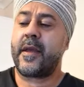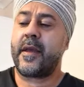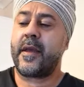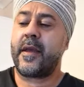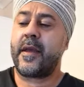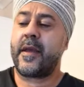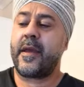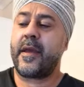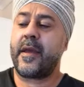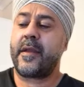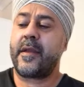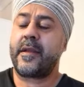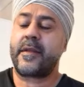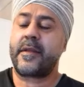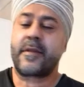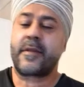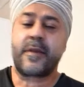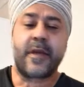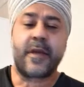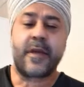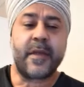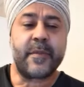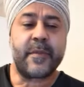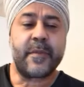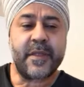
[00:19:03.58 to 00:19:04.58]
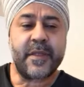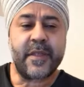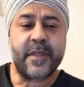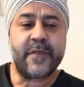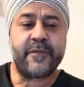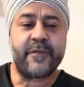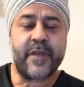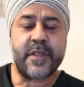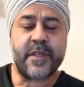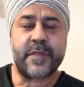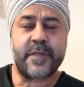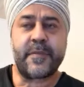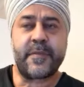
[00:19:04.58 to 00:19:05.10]
and timing the
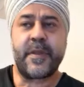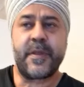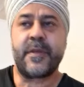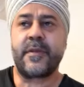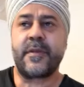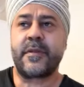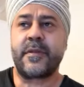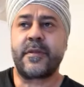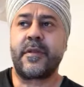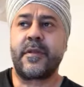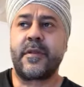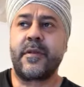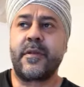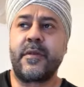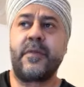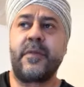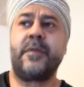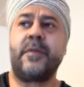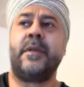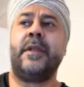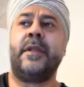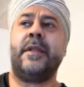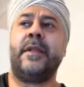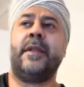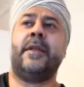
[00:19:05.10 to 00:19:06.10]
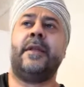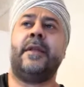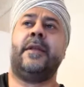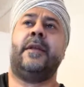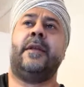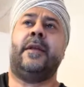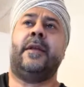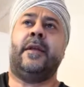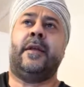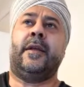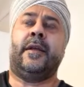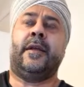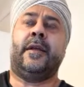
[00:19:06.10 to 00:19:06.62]
investment? So
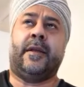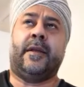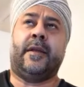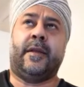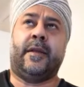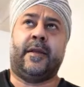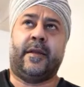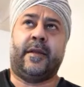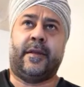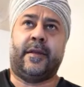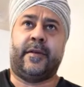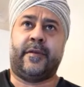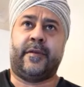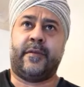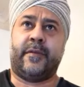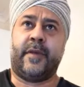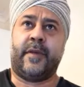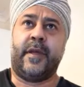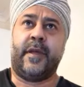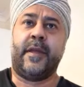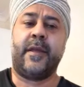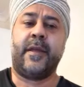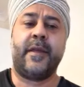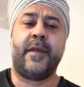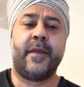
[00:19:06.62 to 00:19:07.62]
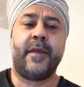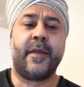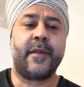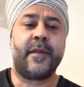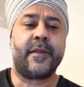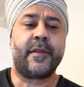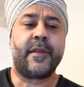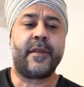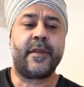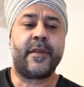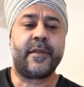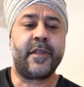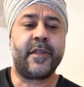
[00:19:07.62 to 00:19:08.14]
I
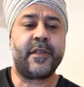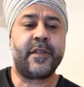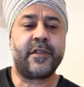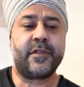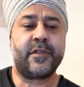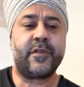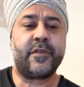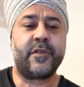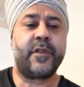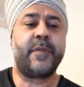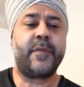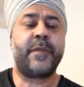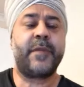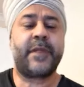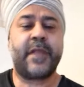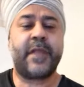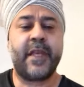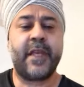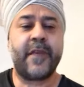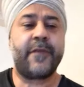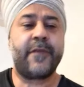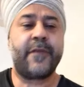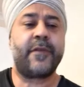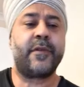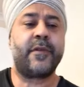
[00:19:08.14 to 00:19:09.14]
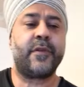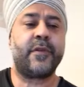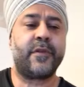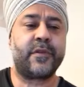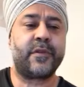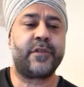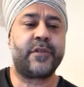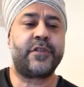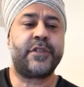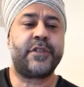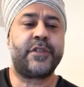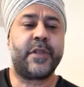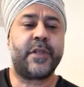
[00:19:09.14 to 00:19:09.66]
think you've got to be careful not
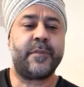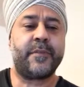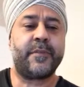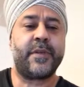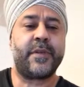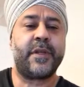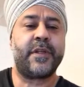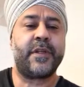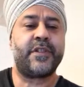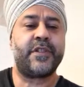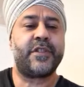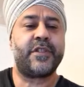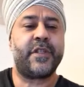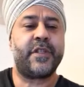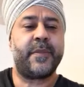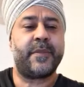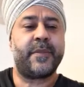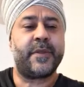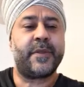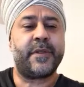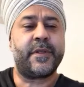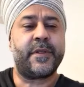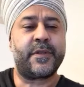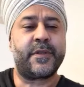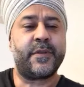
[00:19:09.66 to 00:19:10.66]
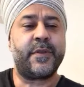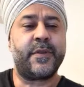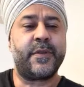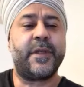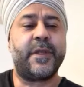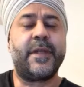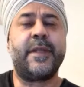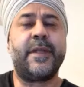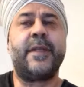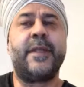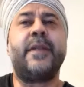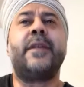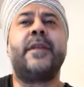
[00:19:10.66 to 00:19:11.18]
to jump ship too
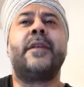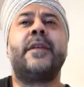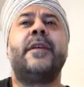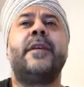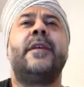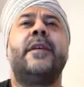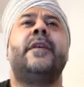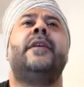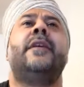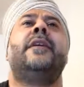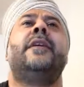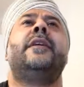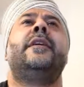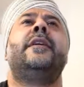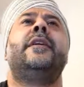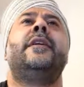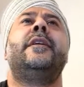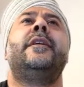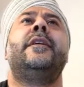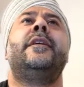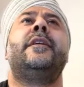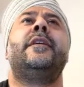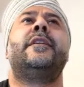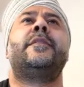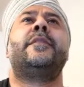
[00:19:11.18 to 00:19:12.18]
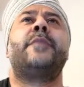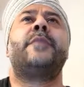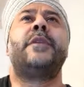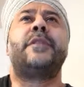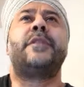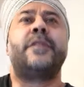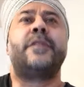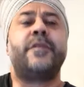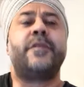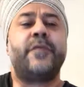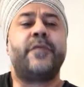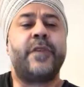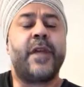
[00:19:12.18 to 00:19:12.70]
early,
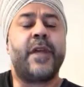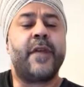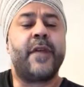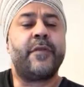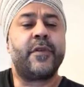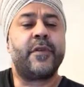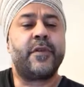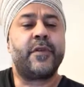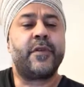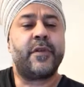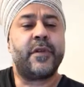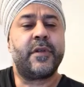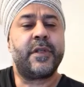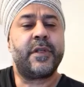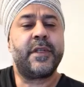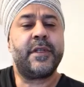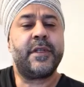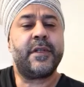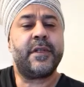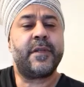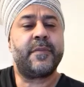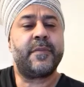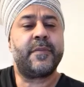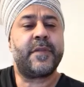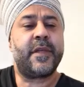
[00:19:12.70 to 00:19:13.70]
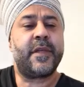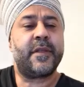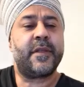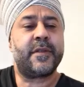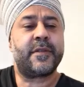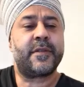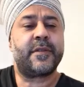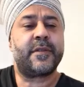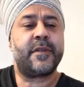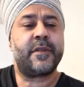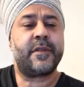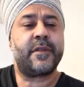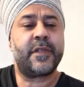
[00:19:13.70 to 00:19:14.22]
especially if you haven't got an income yet.
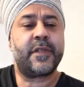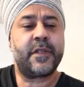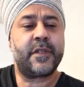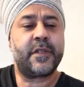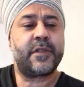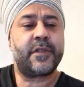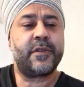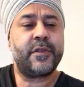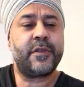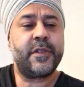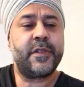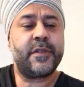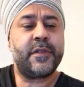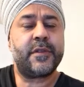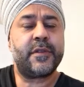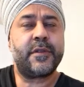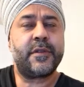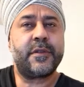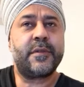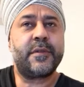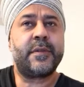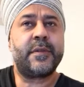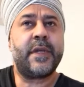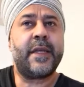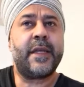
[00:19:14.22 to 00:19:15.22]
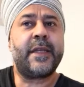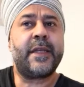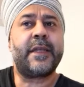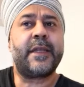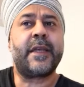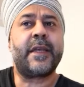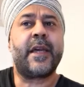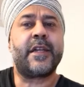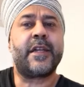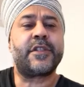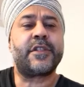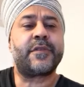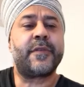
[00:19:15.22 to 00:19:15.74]
So I think you need to do a
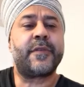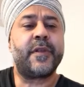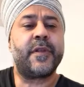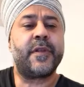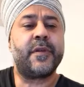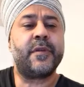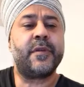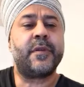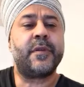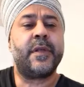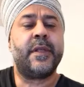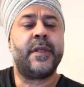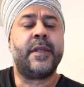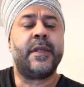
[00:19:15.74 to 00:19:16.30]
cash flow.